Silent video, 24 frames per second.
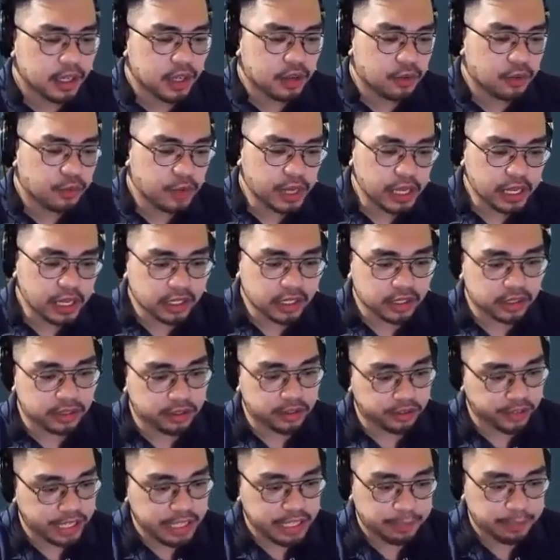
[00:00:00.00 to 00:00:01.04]
we could
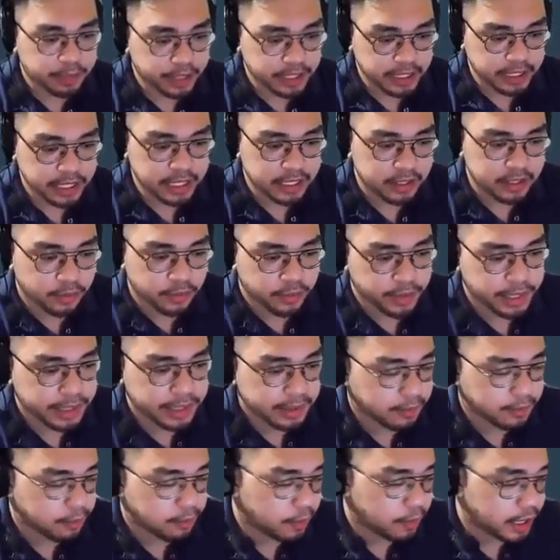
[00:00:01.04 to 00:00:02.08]
already proceed with
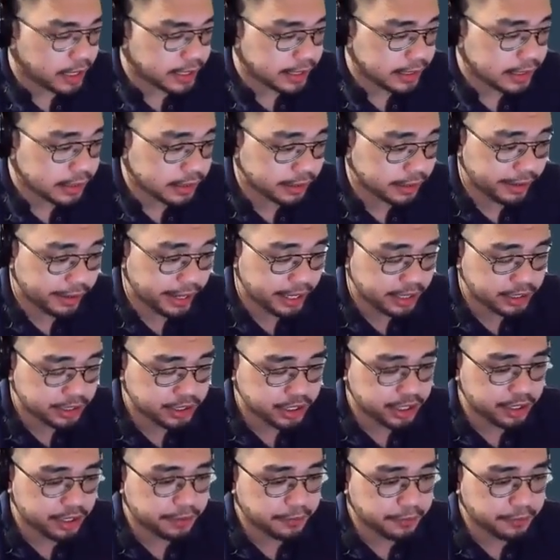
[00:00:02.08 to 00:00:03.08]
model creation.